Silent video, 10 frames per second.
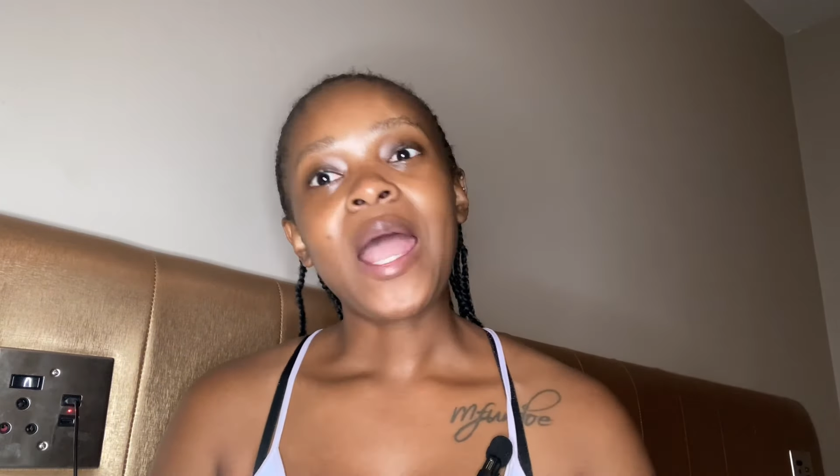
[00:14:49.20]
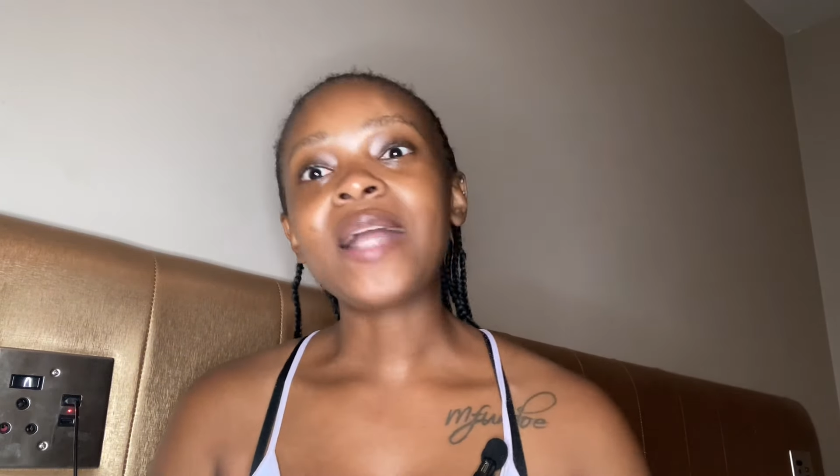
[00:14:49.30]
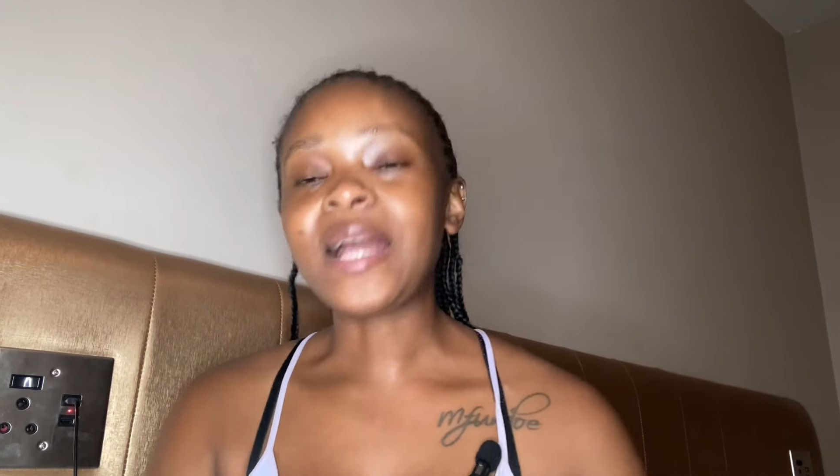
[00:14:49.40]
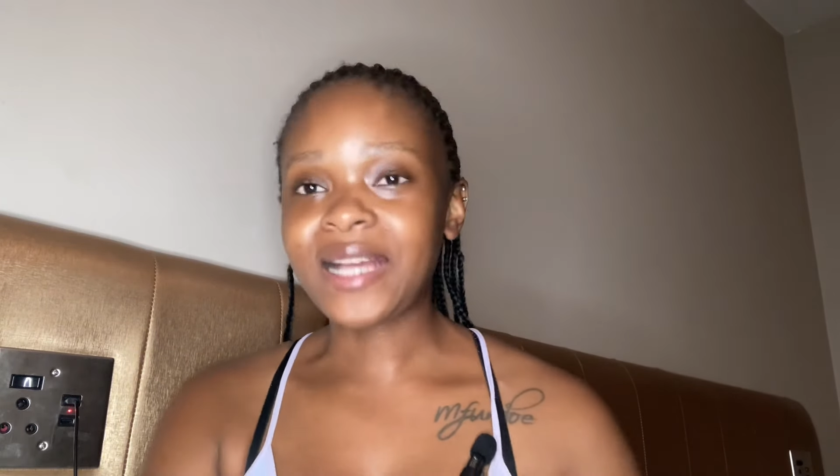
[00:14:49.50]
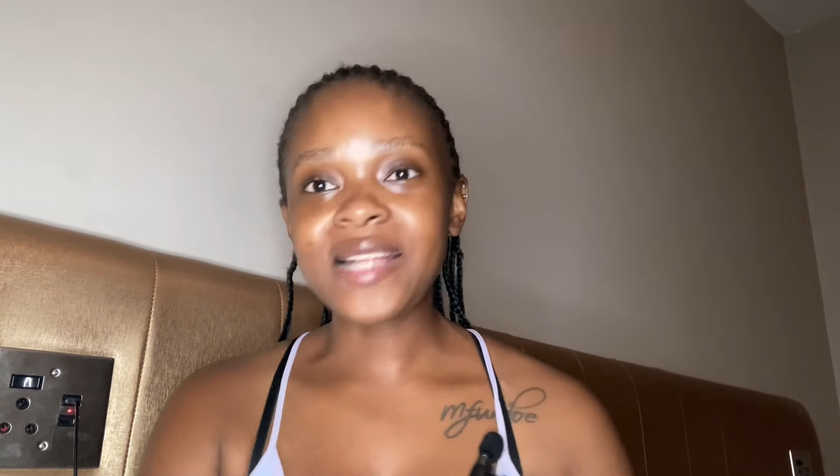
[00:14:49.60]

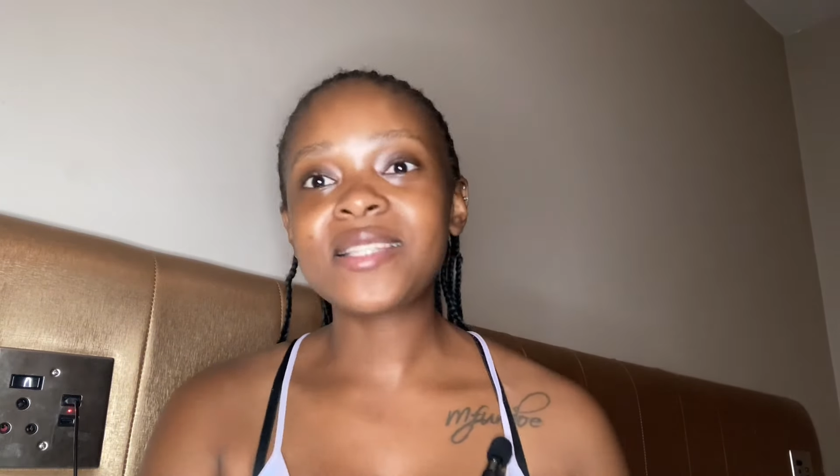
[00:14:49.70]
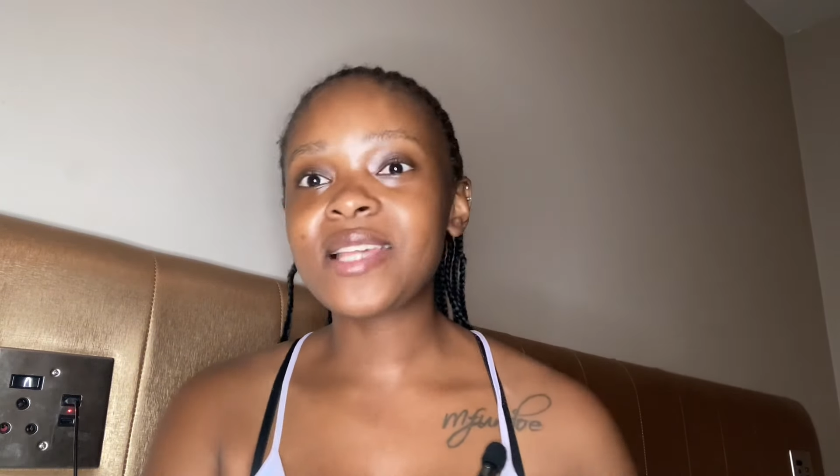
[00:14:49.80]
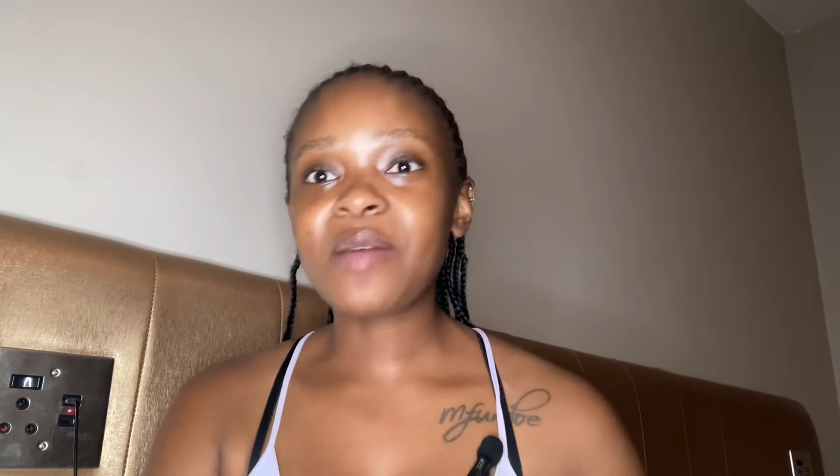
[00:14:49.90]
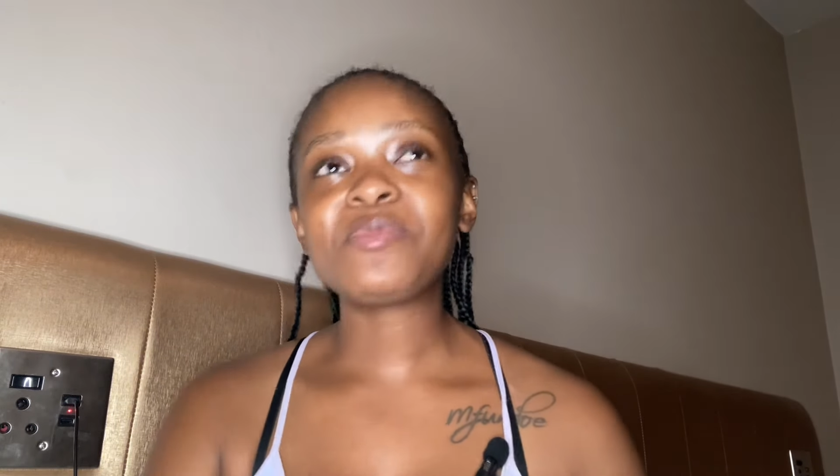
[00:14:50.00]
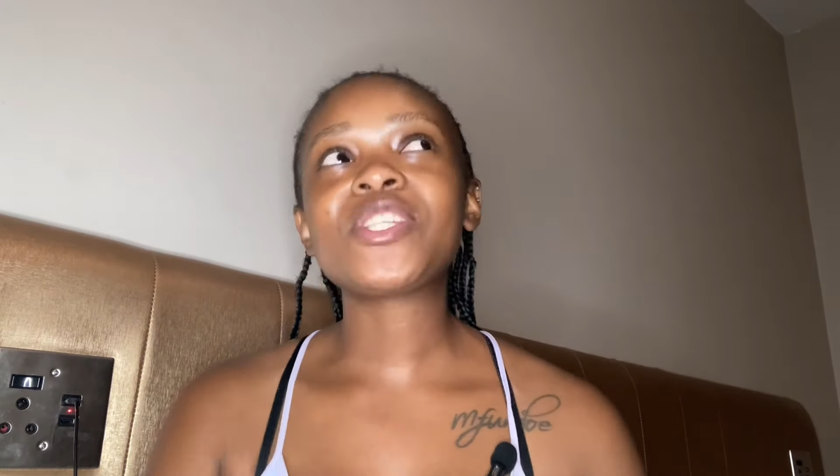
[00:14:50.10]
I, I can't
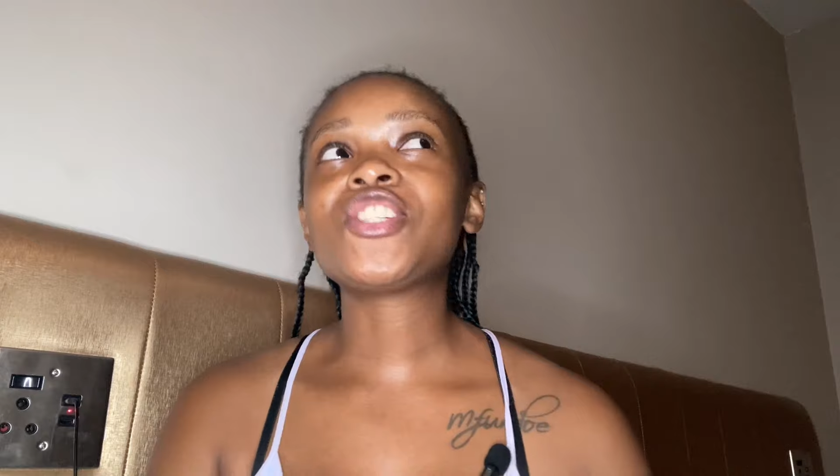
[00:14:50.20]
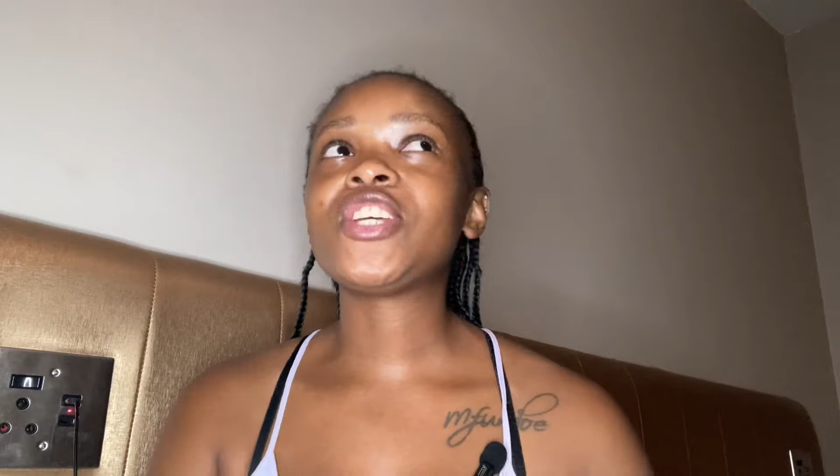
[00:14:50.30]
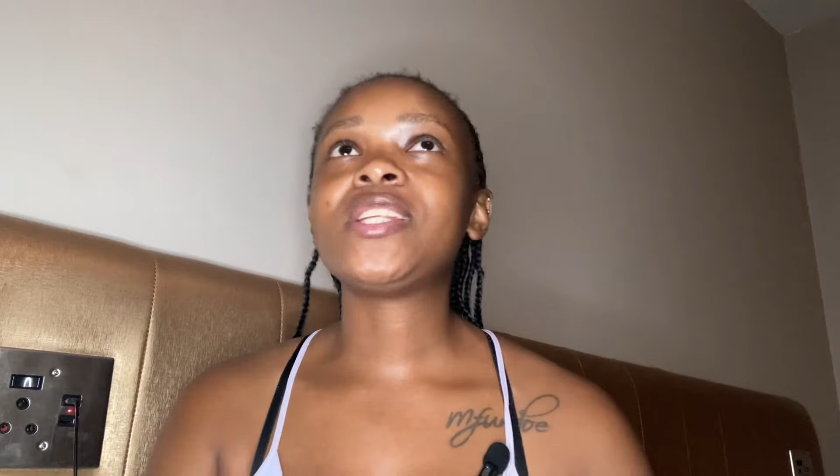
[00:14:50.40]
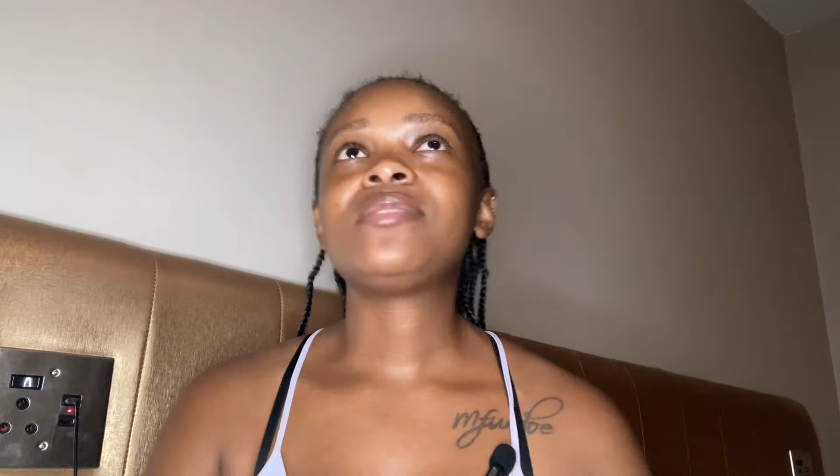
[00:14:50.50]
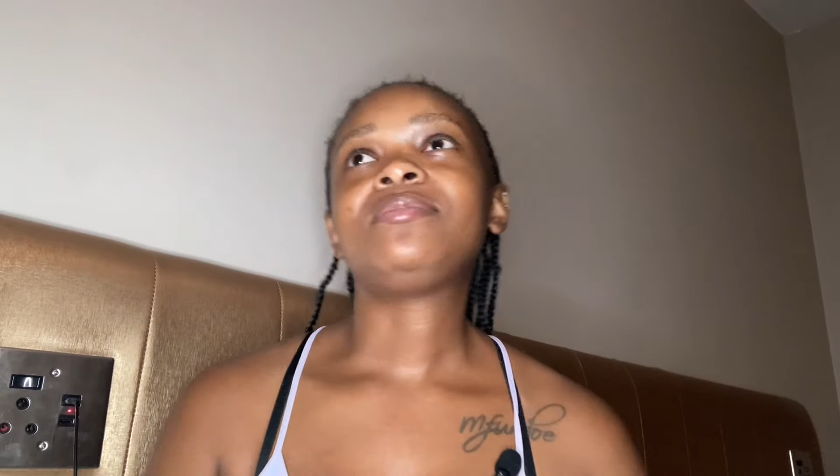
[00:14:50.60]
say I'm such
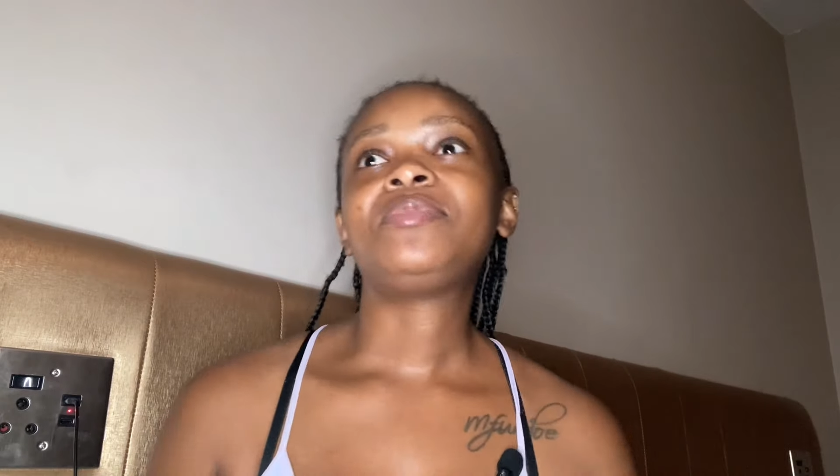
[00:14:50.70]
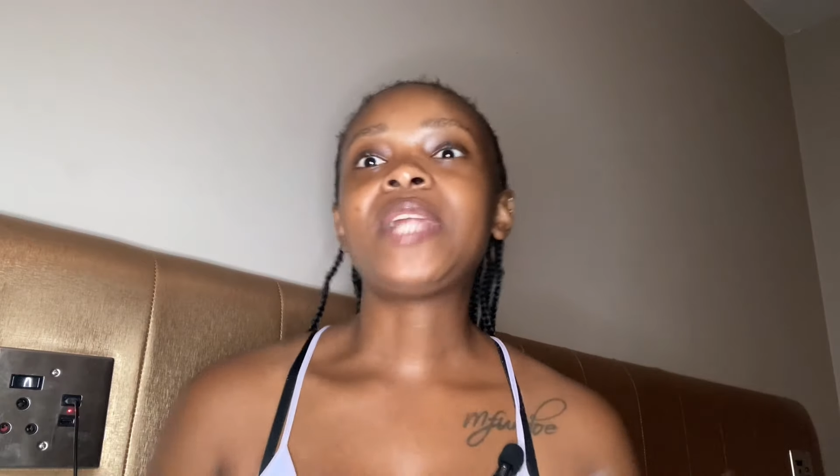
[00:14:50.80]
an